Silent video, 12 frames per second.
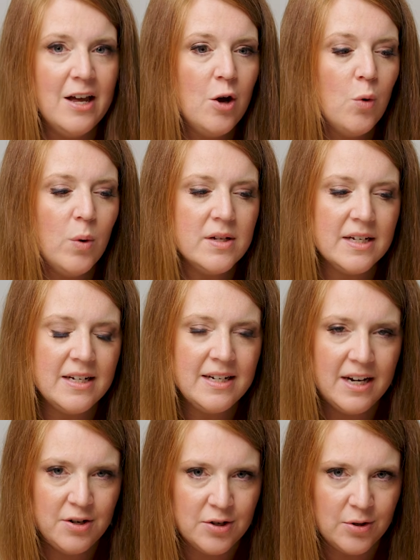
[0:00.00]
was
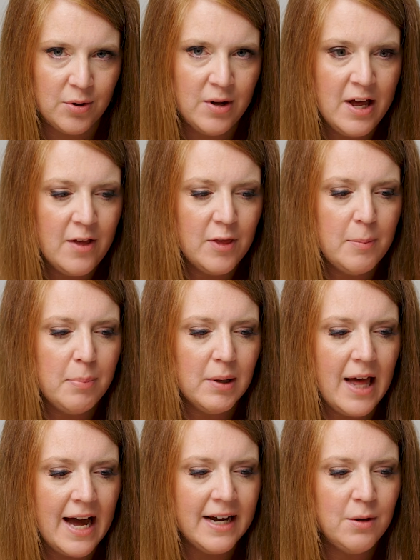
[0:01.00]
intentional. The
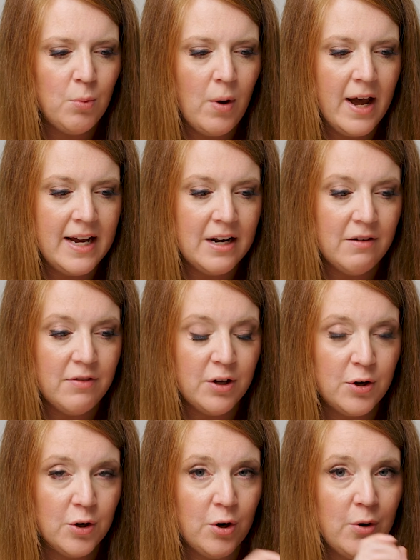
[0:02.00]
black and white of the
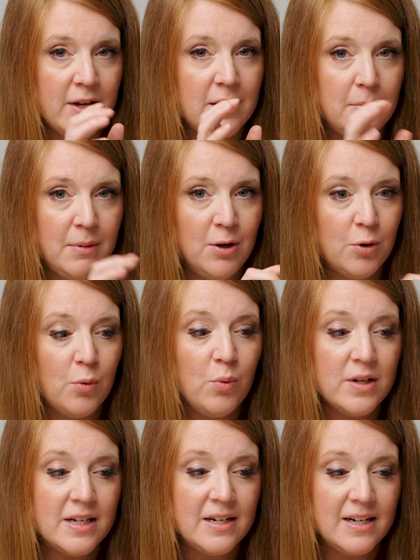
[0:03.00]
girl in the middle was
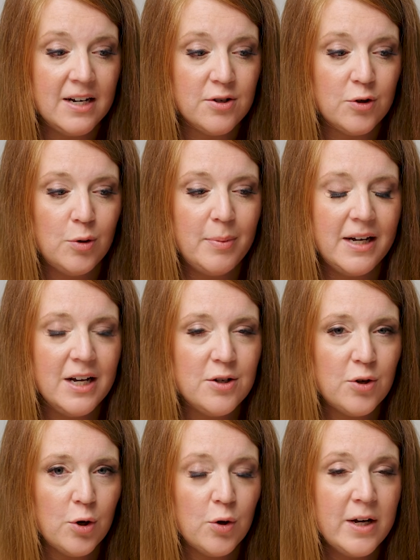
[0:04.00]
intentional because
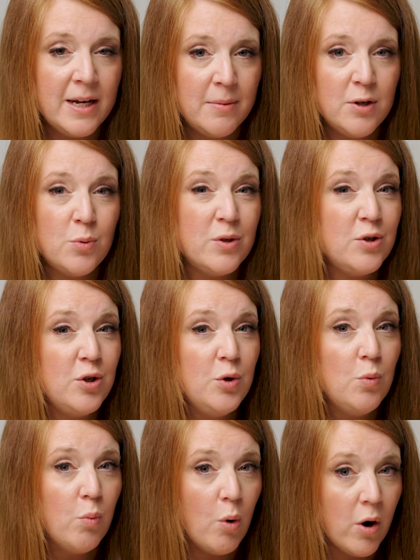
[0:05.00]
her image was too
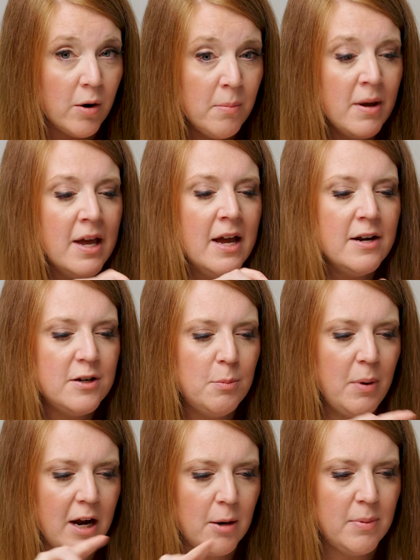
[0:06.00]
warm to
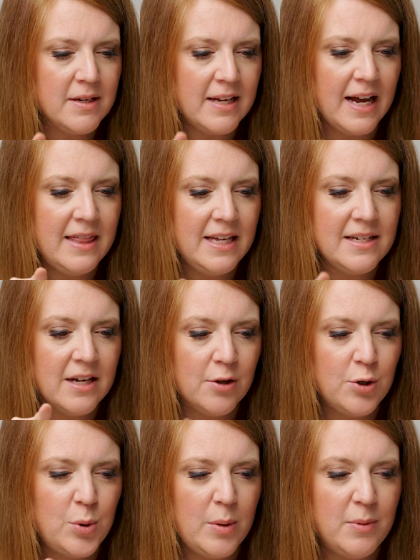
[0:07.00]
pair beside these other 2
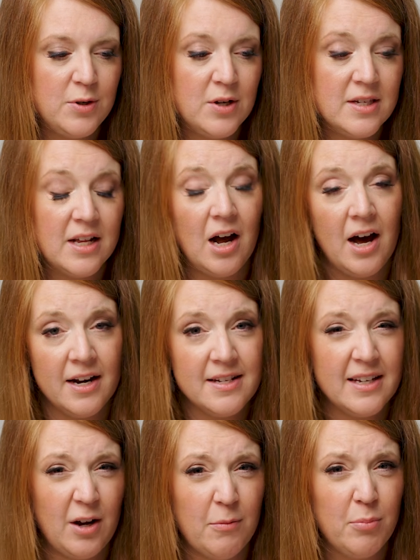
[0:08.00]
images that honestly
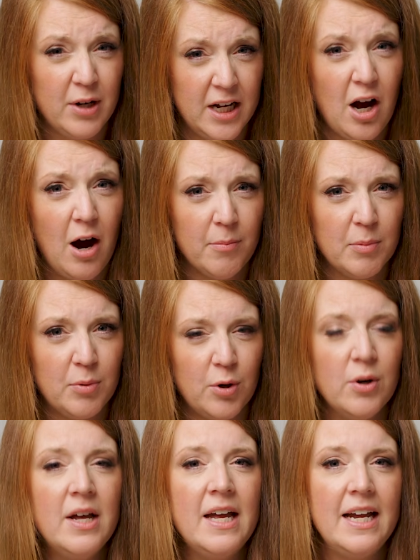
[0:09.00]
are pretty comparable
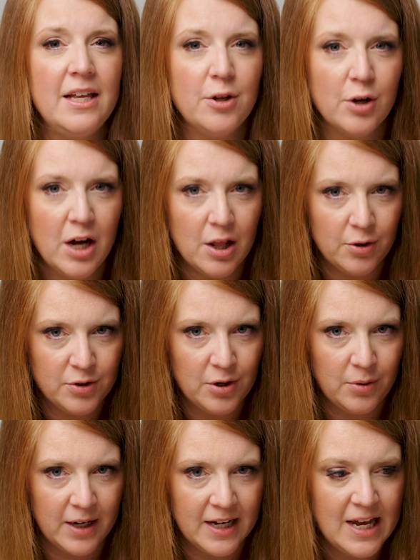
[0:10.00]
in their color
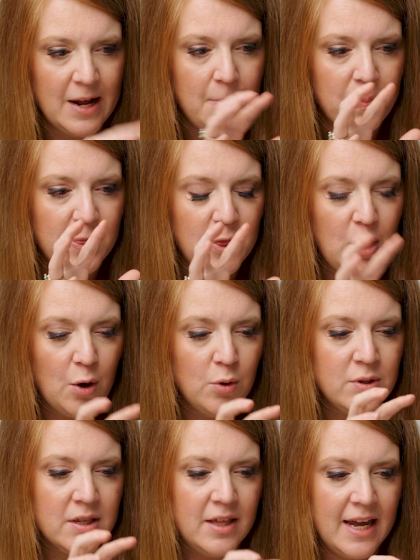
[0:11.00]
toning. Those
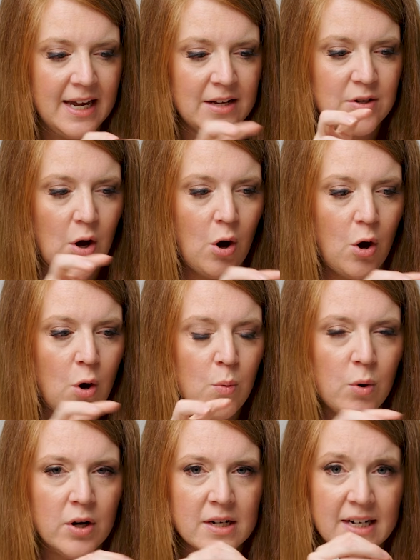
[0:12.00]
things all
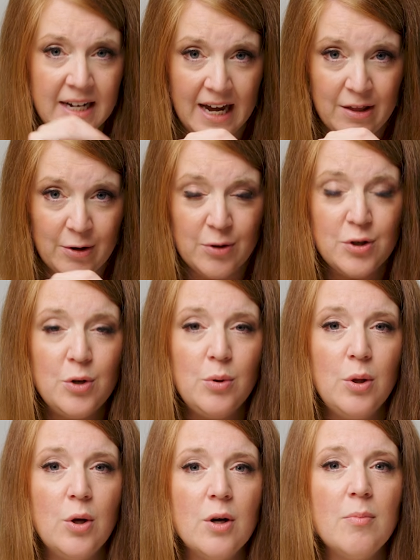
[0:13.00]
work together to
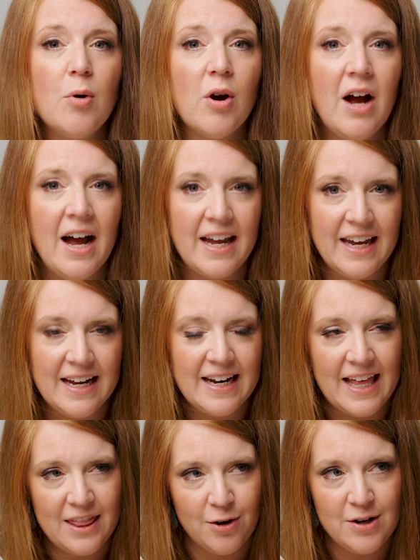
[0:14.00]
look more high-end, and
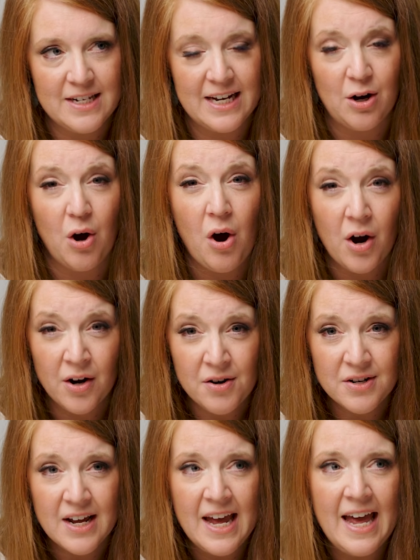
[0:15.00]
there is an art
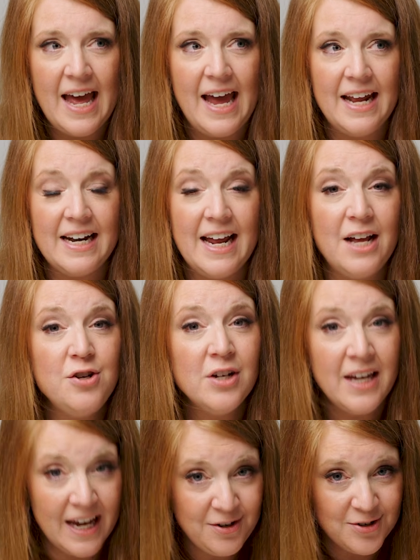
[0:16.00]
and an
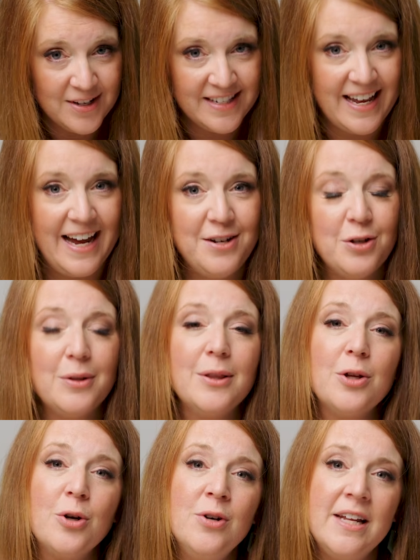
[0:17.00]
education side to
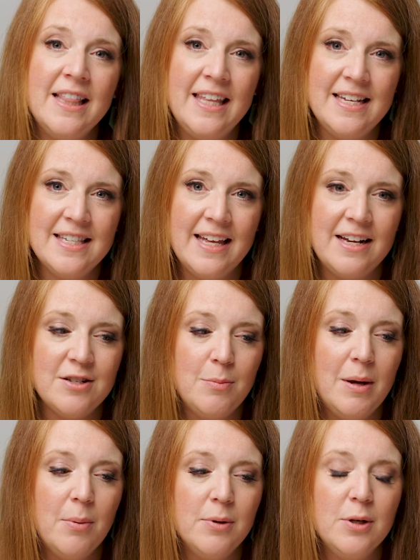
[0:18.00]
learning these things to be
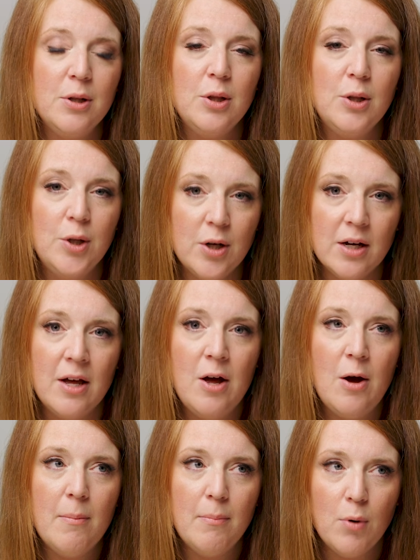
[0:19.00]
able to look
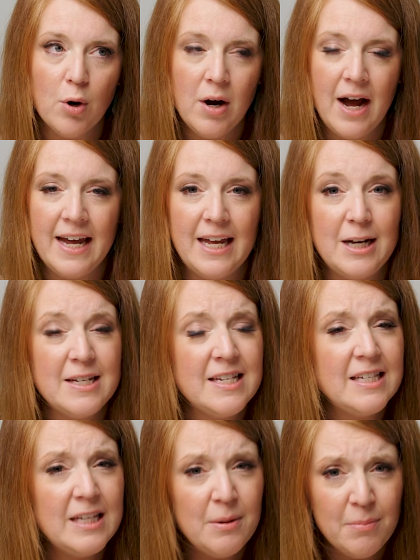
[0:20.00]
more high-end
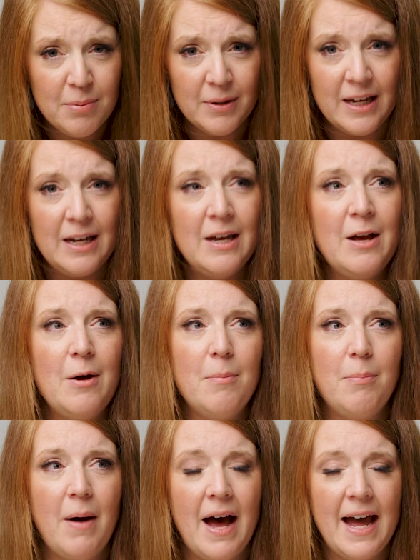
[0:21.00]
simply
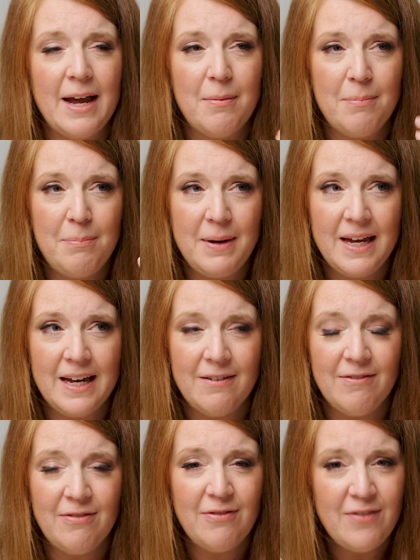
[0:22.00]
by being
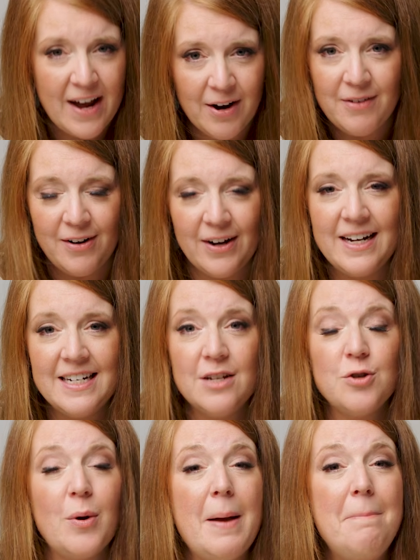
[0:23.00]
very, very intentional
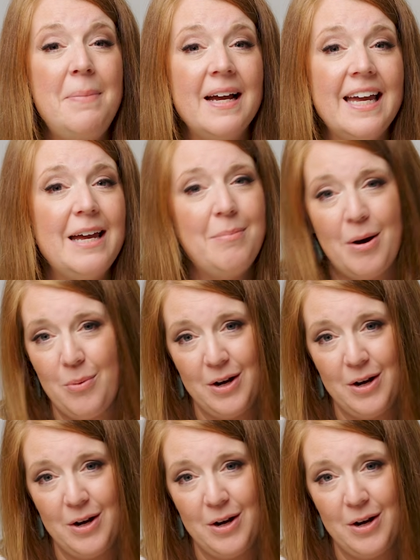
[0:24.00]
and picky about what you